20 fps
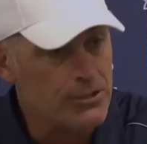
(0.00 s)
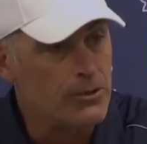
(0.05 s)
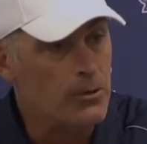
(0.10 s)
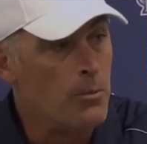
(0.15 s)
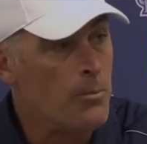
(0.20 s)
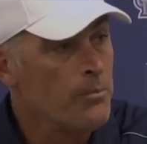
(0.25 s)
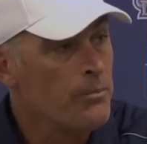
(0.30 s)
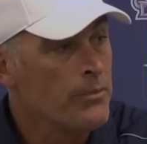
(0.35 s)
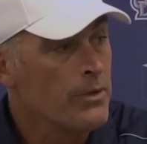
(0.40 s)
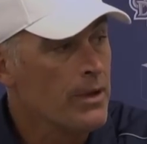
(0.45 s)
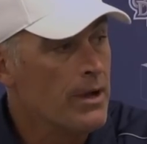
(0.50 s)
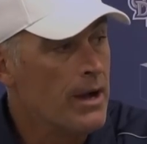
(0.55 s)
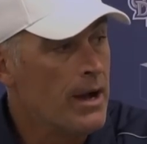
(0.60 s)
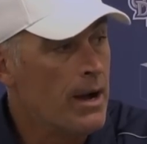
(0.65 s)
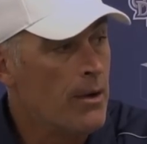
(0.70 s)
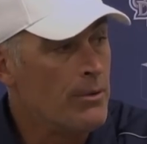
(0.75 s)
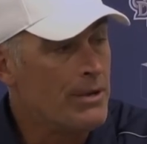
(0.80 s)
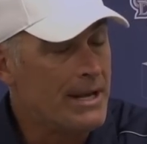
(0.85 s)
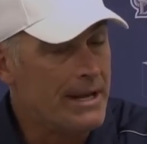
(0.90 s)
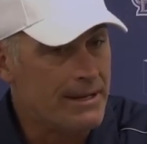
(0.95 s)
to.
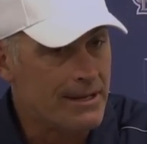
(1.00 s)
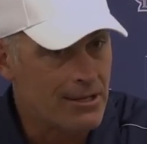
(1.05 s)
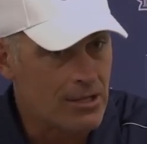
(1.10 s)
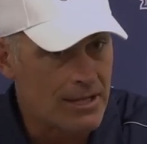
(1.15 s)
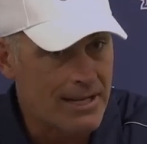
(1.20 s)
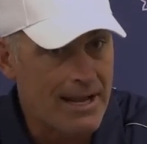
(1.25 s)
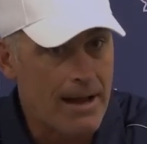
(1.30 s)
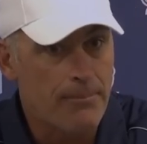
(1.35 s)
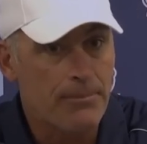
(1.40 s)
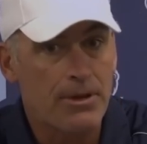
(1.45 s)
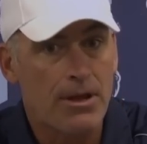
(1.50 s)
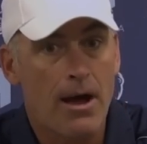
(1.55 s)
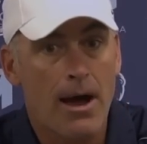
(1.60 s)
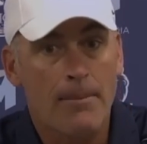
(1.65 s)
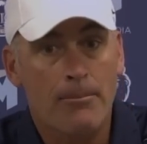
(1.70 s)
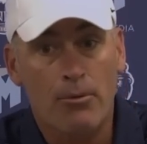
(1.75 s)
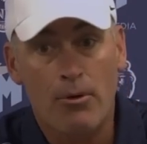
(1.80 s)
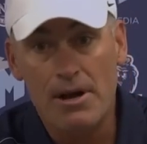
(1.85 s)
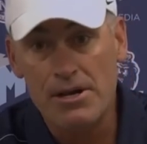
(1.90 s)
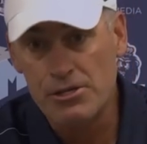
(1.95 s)
We need to clean up the
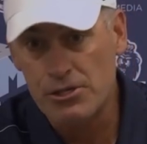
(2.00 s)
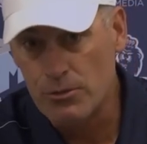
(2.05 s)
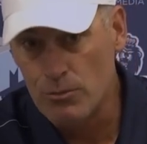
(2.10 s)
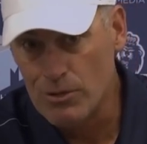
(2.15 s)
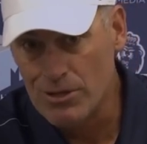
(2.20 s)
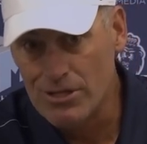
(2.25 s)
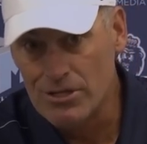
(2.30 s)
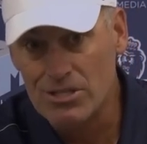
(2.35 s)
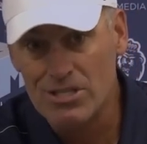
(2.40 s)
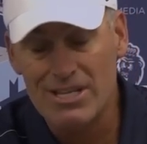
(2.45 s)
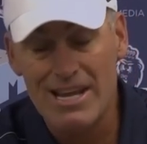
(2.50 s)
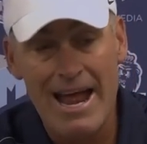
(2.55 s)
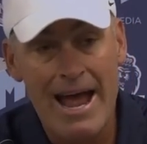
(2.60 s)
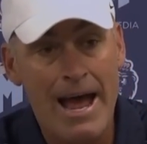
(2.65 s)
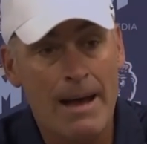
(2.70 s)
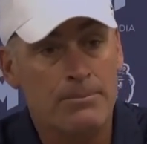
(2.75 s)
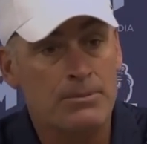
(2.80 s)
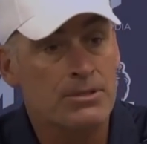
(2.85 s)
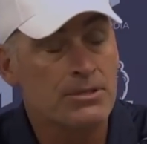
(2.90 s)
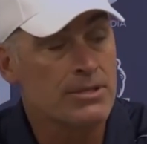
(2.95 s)
operation with the
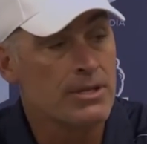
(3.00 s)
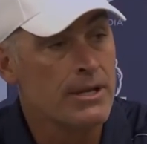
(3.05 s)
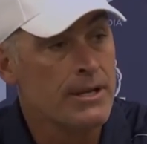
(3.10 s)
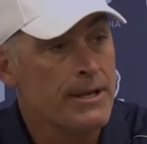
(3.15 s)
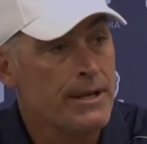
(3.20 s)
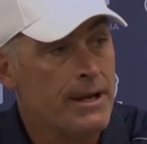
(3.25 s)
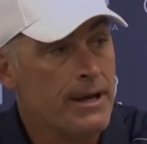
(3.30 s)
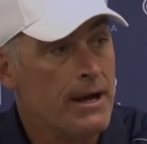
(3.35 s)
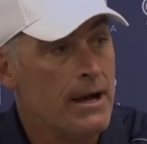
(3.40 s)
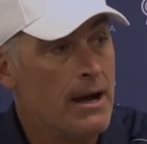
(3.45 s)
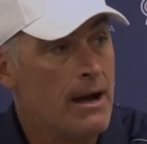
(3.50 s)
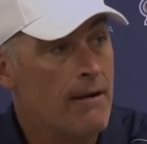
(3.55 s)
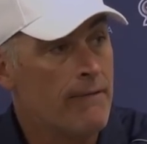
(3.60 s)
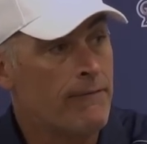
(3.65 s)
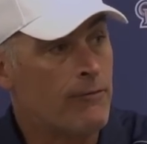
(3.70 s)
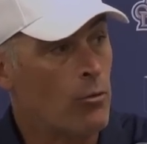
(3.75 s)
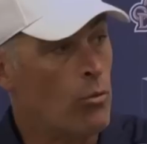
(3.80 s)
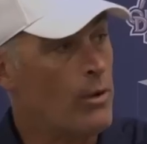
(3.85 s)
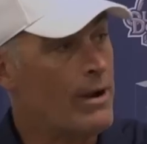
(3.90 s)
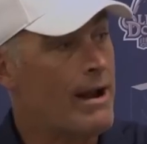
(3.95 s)
snaps.
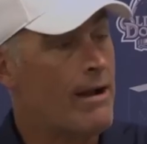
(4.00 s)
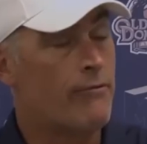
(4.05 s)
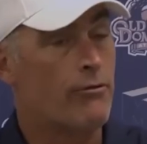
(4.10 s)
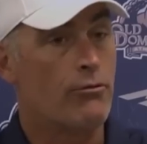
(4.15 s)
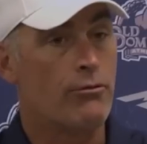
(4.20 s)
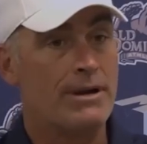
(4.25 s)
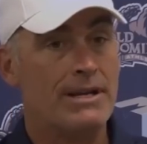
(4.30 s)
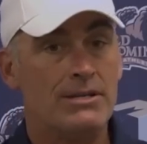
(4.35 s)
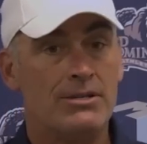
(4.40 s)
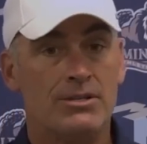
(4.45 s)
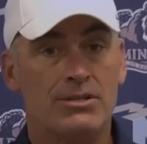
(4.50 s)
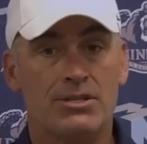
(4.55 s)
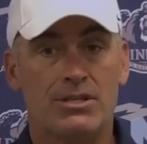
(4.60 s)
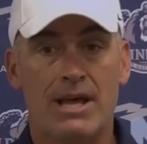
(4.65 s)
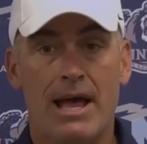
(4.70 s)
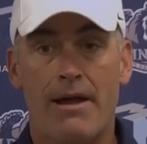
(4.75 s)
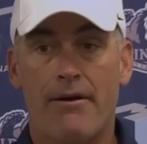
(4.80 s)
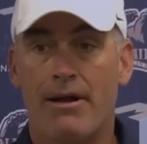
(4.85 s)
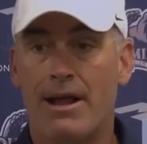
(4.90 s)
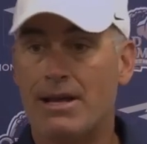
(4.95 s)
For whatever reason,
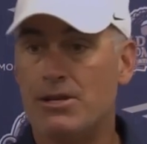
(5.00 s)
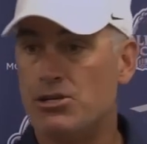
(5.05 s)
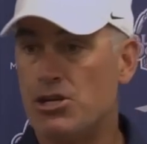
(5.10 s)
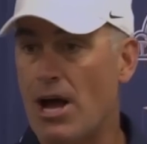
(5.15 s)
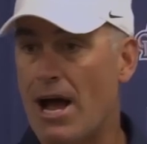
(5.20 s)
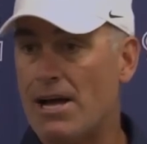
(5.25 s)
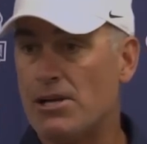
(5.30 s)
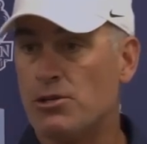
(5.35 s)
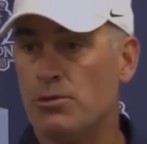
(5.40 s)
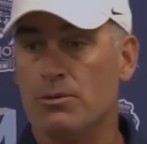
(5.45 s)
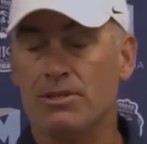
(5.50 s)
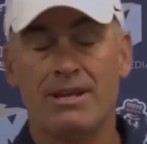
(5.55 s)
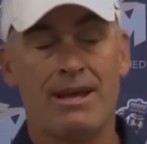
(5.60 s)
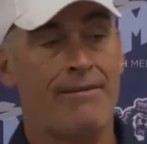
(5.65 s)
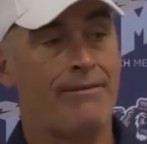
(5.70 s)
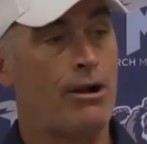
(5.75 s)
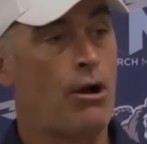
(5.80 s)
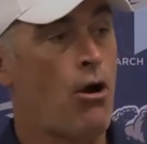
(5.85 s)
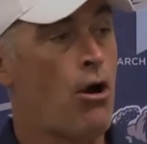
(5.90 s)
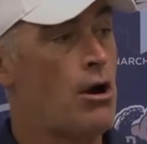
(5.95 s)
Saturday, Josh was
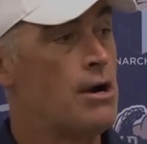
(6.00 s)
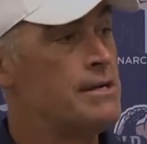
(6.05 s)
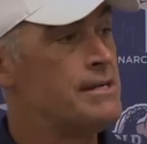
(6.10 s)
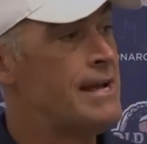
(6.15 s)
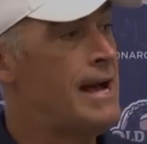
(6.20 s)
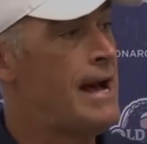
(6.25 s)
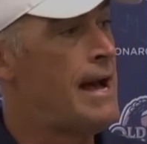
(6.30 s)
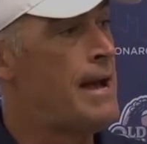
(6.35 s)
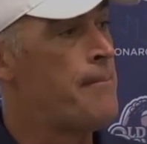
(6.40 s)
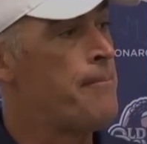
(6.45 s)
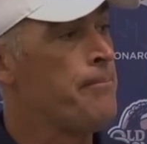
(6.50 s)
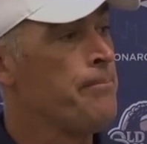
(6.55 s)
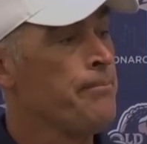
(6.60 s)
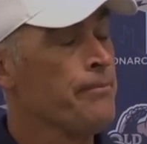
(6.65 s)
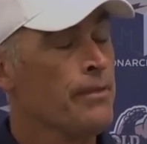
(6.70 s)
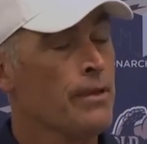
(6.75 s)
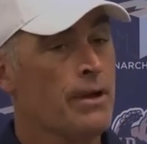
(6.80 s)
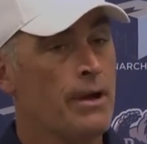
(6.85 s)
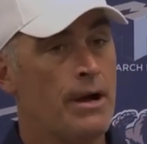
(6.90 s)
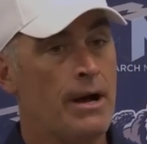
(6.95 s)
having a hard time
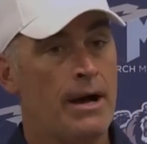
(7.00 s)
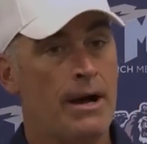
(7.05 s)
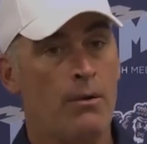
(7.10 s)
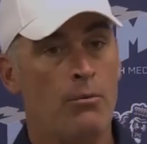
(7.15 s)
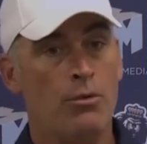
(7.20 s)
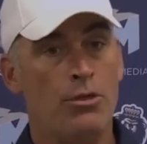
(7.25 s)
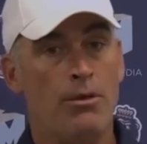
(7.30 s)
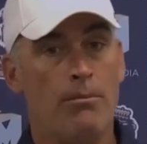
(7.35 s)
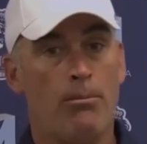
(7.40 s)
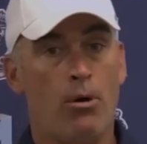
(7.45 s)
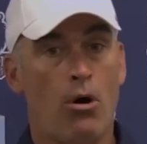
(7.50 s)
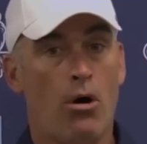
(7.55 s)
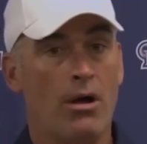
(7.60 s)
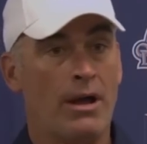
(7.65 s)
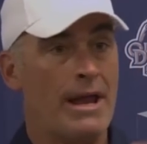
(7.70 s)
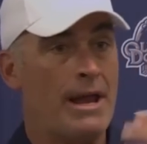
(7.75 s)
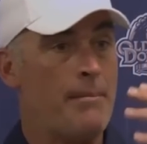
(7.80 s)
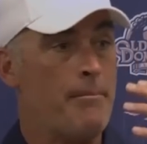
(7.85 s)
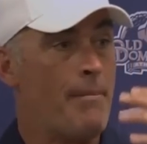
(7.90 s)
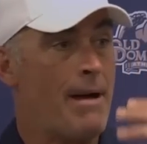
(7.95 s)
with the ball
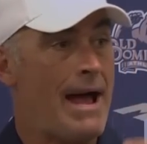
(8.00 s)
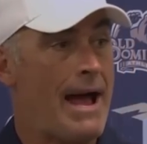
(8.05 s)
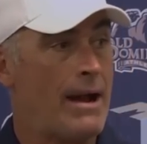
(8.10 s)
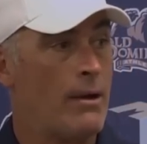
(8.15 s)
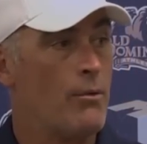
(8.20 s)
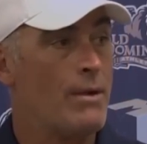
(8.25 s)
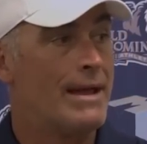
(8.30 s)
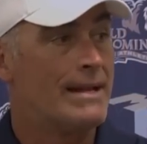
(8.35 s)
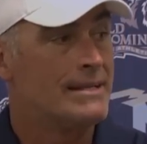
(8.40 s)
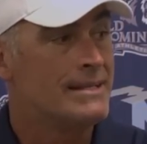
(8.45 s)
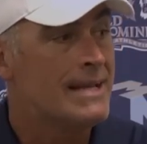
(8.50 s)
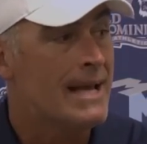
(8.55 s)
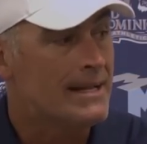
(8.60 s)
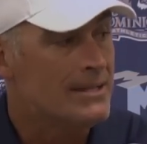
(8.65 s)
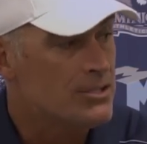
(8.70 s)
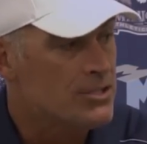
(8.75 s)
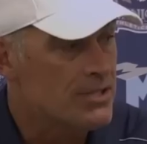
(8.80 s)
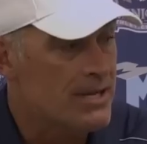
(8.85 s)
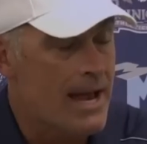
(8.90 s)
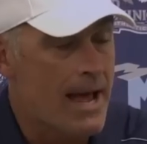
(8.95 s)
getting back. We had
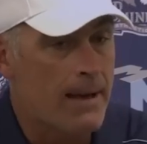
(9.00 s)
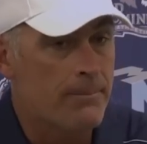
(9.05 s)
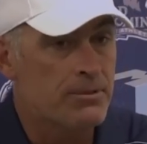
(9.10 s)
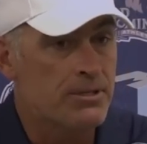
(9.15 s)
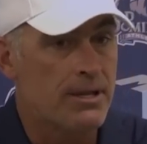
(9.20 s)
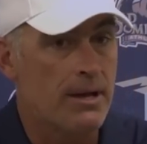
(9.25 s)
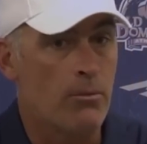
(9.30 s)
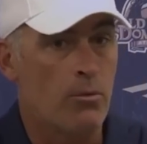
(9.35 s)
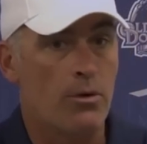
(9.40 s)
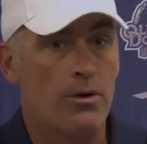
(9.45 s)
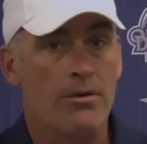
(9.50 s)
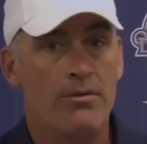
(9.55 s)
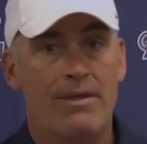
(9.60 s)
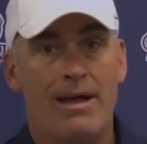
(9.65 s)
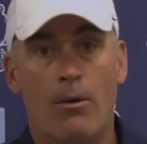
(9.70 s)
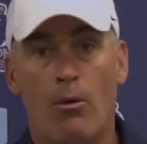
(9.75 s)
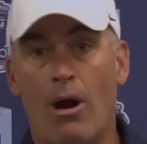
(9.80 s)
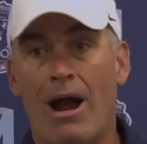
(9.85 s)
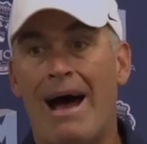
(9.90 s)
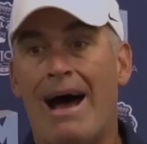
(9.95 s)
10 snaps that were
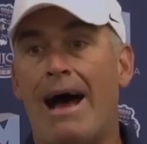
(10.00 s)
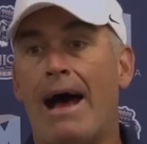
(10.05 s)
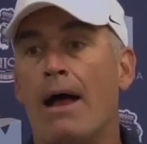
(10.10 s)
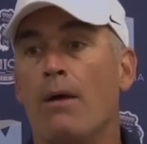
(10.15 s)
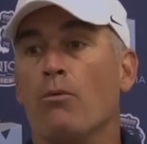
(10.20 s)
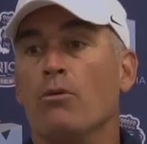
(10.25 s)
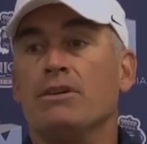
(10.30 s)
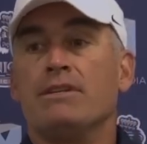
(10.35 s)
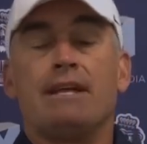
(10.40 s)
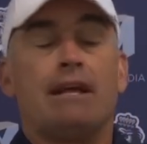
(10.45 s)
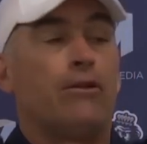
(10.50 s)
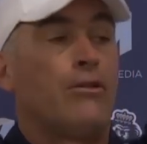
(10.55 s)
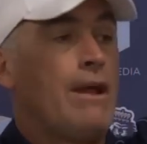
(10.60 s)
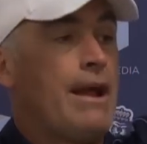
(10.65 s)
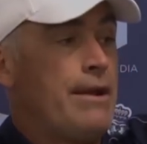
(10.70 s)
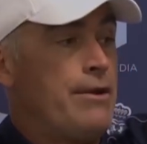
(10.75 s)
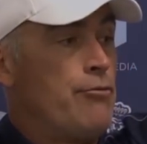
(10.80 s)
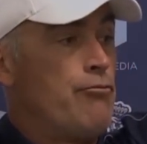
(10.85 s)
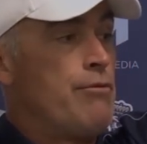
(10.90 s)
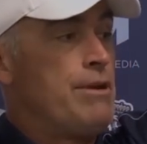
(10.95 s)
high, where Taylor
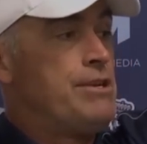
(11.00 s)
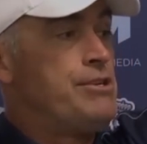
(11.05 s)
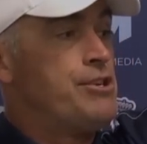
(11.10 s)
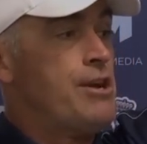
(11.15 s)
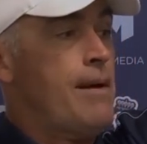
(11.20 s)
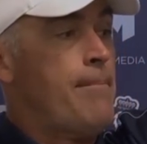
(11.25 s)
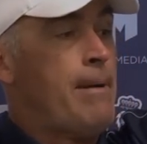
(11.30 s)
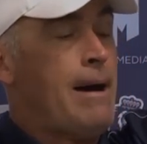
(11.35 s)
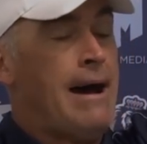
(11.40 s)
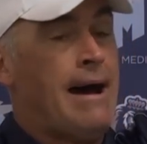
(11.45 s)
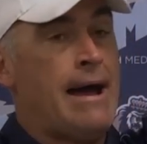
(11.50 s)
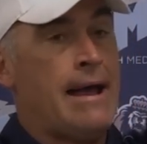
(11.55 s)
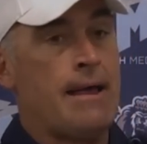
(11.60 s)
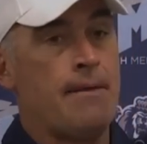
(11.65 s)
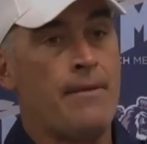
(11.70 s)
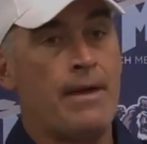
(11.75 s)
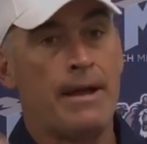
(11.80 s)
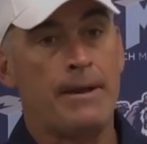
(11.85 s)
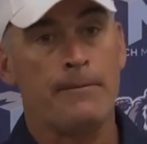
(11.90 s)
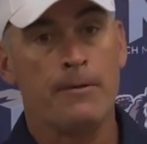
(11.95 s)
had to reach up high,
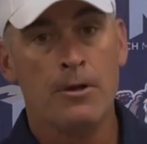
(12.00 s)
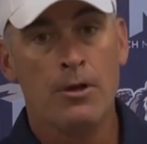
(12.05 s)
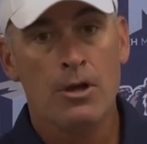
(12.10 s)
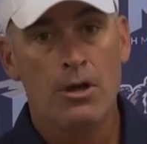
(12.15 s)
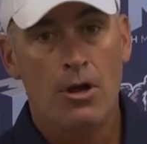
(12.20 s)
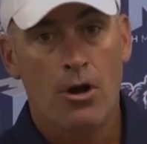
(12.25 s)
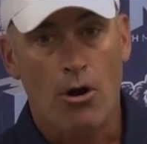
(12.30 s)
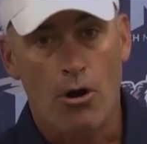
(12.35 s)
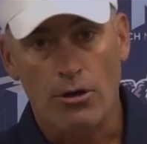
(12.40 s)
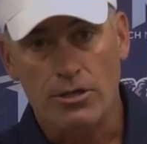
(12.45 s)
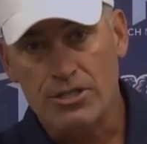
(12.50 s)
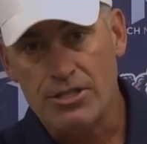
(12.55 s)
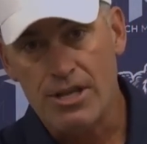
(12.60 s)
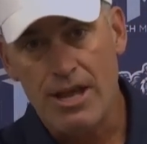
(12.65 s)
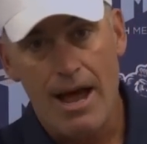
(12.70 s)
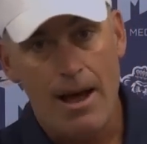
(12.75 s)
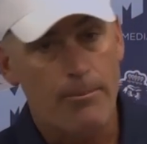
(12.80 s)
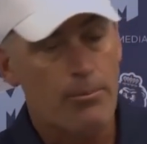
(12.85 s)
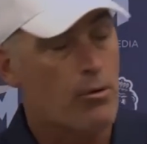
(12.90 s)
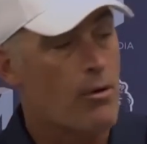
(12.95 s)
and that hurts
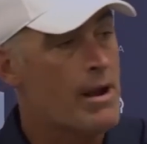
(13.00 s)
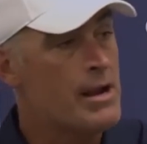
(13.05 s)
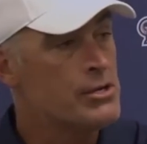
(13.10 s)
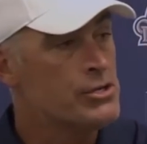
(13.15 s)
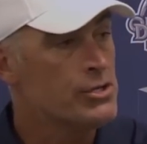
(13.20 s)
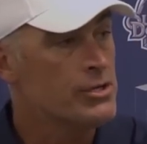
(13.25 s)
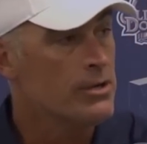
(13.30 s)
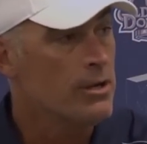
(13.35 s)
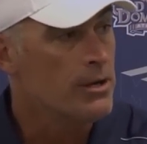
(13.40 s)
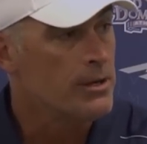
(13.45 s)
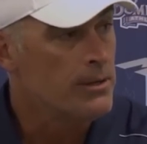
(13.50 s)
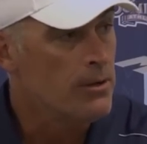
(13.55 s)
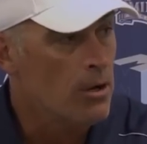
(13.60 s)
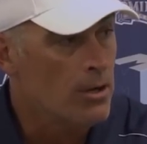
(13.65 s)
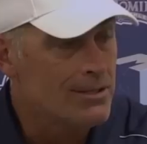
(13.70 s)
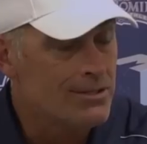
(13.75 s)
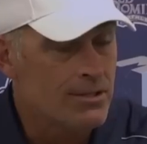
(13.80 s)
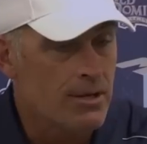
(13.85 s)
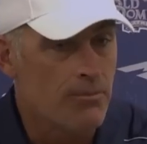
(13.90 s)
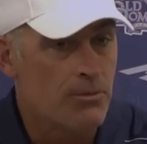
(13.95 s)
the operation
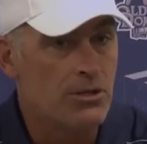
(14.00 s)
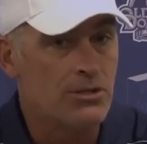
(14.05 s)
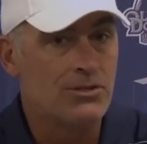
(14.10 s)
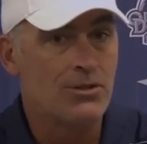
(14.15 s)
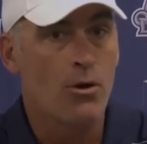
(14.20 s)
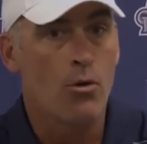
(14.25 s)
on some of the